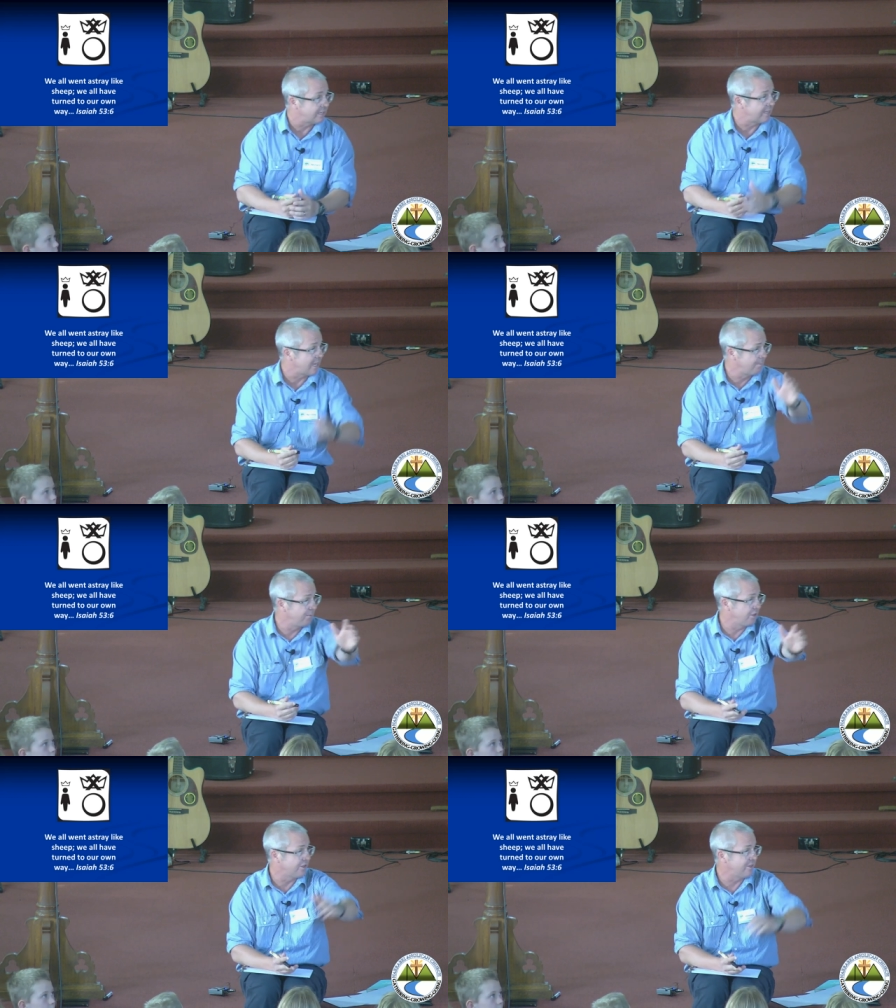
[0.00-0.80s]
so they can
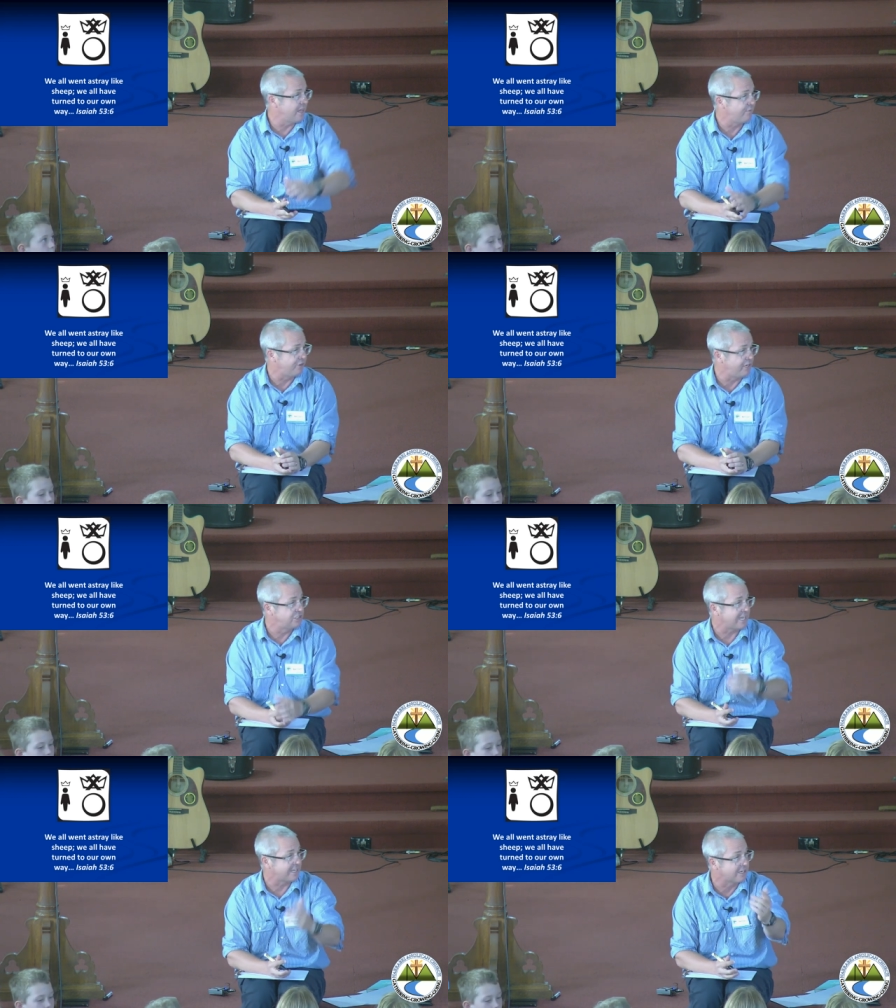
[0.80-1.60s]
put it on their
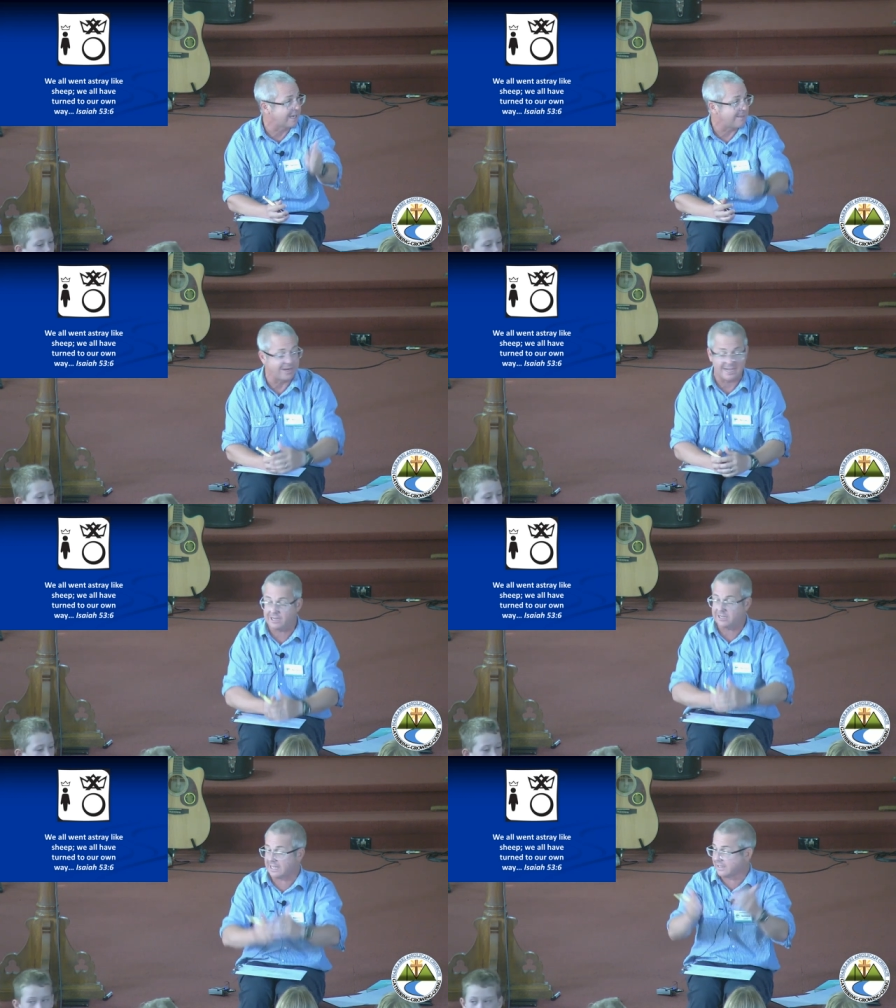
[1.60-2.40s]
fridge, they can laminate
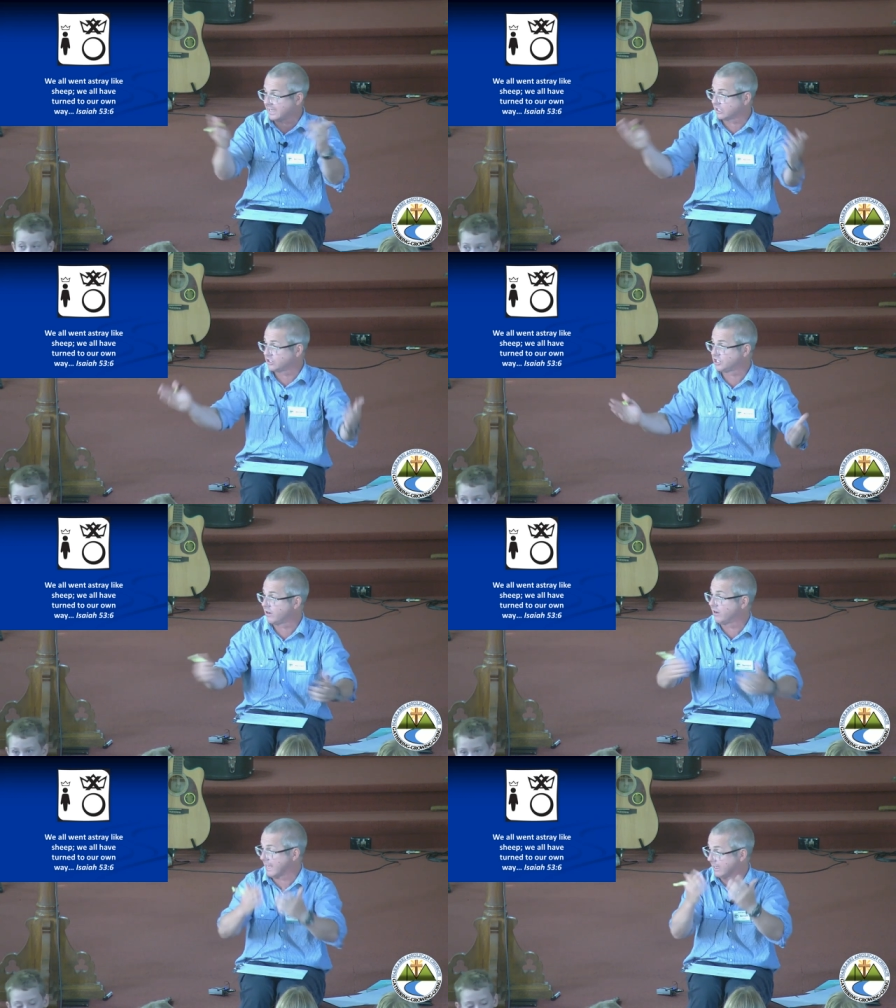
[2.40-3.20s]
it, and they can
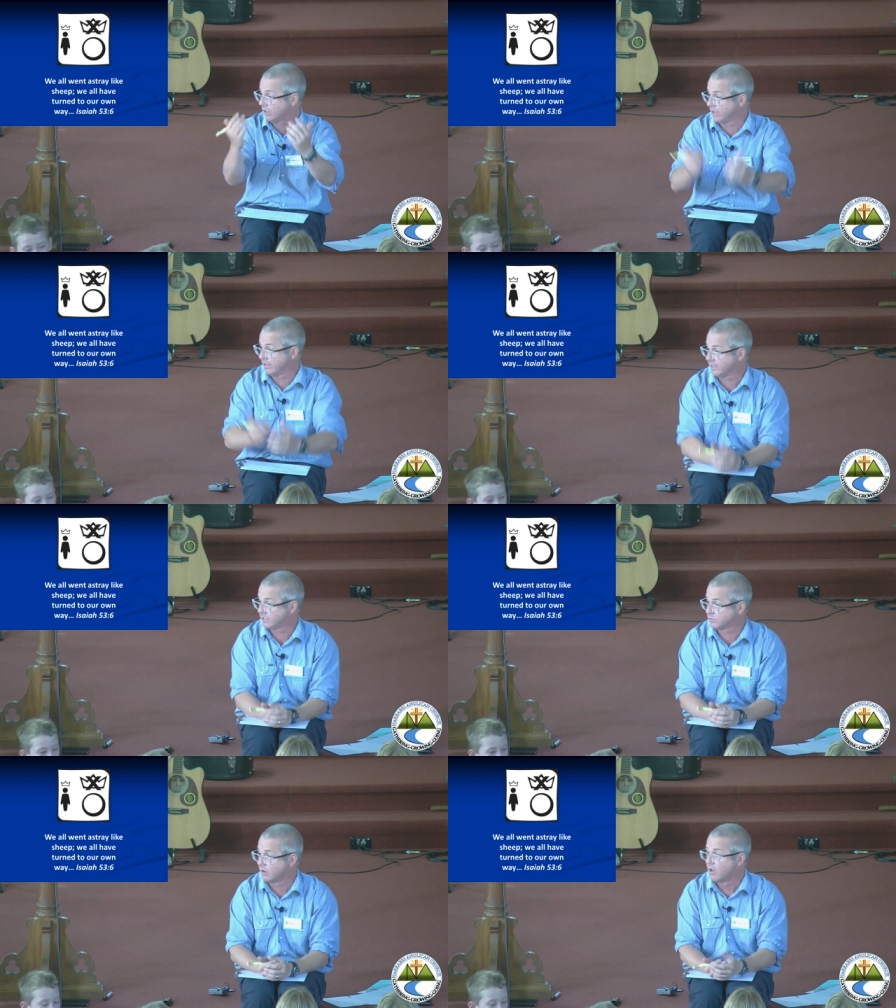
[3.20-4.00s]
share it and learn it
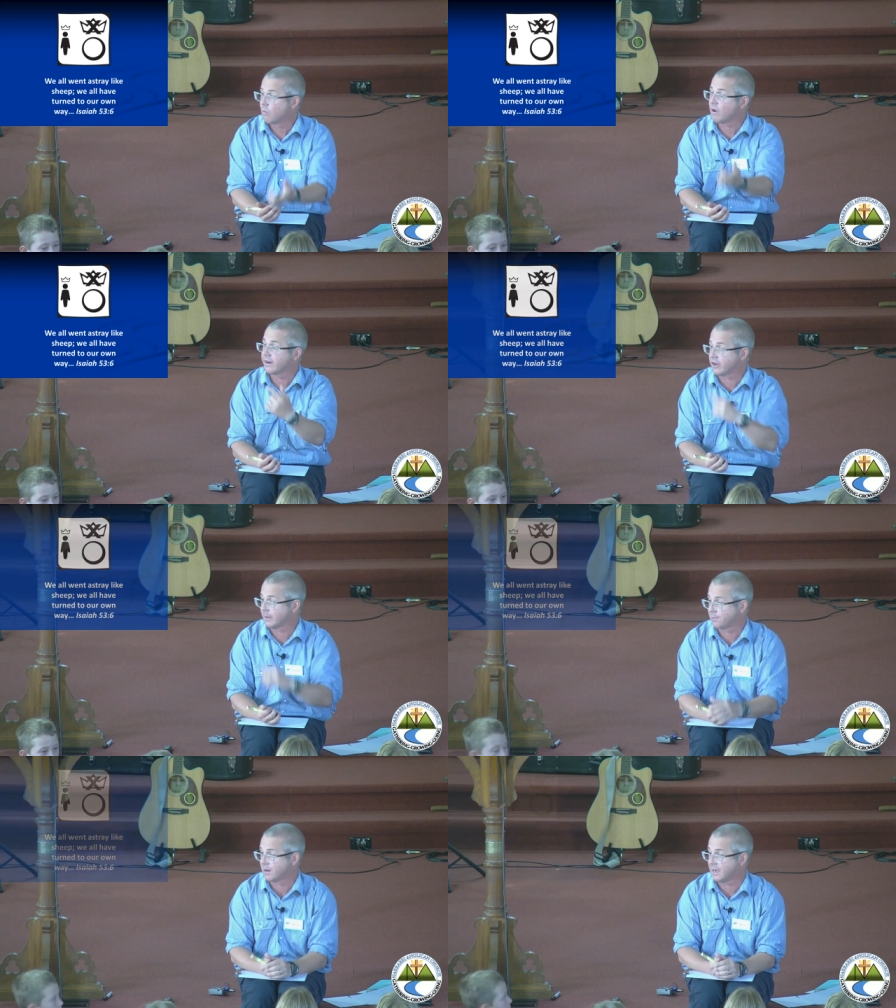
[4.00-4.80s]
as well. Why don't I
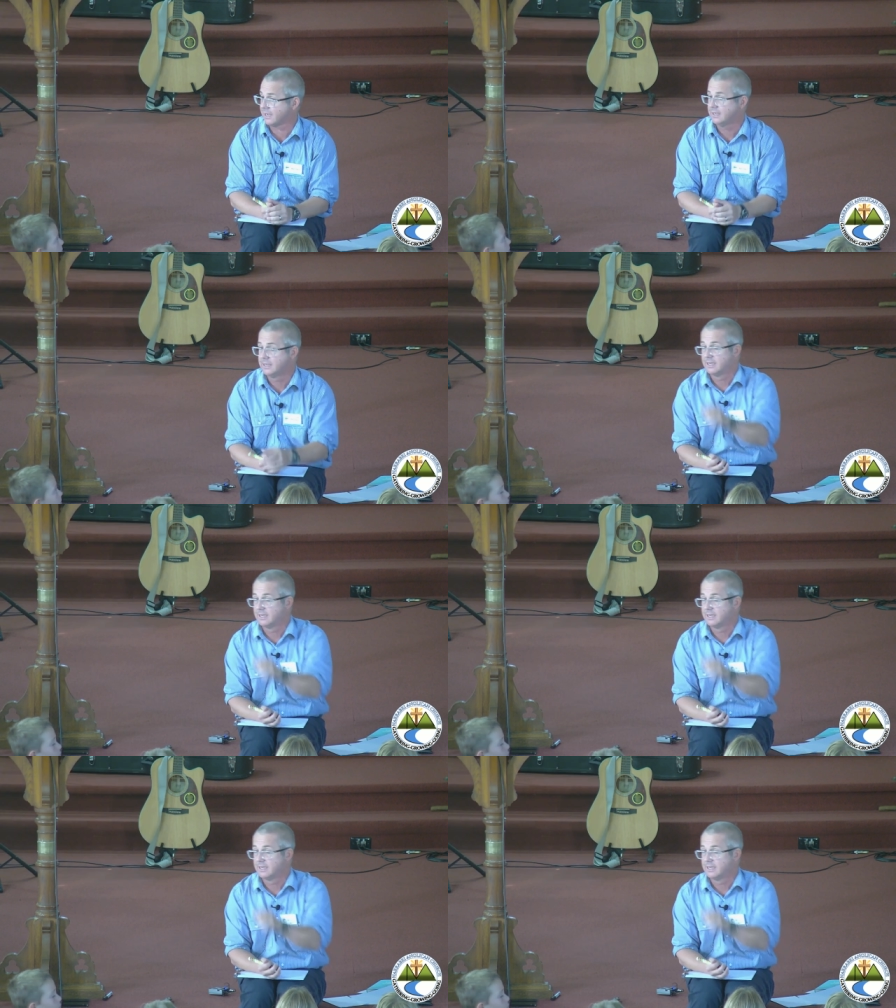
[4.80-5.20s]
pray?